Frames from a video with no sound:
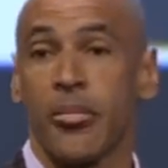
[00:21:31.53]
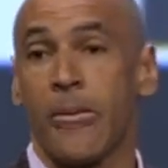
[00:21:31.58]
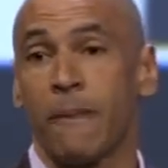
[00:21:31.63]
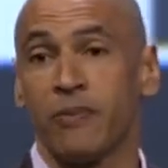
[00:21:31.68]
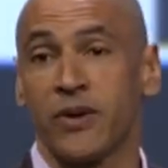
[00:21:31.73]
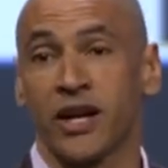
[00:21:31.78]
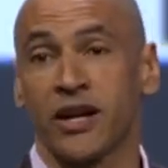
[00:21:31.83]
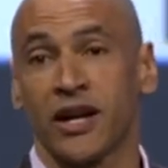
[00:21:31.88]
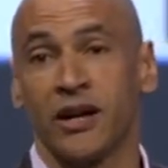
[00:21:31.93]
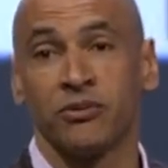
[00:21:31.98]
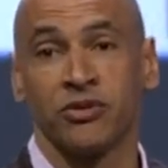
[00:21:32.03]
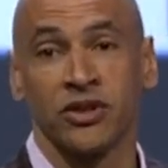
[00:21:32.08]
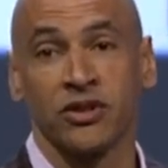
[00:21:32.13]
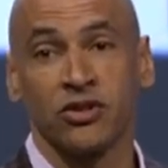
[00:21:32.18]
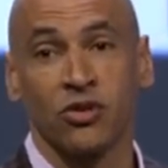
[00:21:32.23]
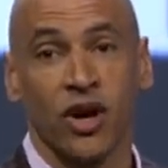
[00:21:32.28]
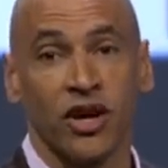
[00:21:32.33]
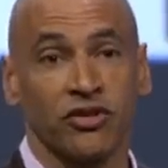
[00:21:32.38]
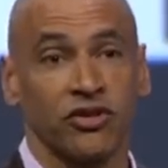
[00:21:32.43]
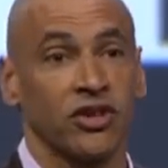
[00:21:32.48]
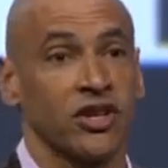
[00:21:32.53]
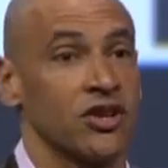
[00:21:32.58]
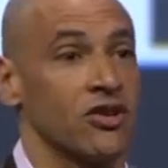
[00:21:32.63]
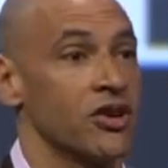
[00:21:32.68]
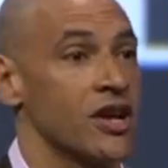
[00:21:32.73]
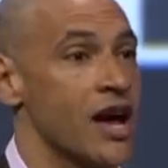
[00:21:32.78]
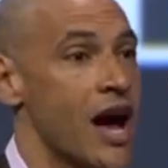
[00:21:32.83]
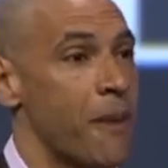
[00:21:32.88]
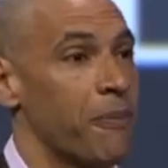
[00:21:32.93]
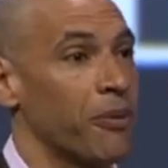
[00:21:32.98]
that comes into our
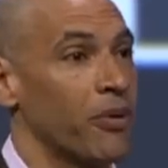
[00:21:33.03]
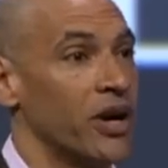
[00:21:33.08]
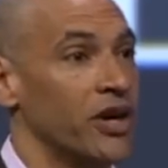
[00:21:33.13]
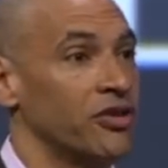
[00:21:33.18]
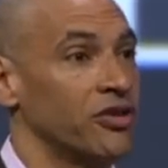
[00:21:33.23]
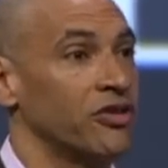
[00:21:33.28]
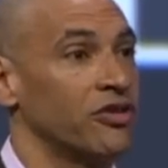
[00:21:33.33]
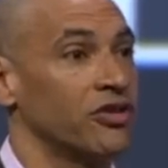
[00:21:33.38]
security operations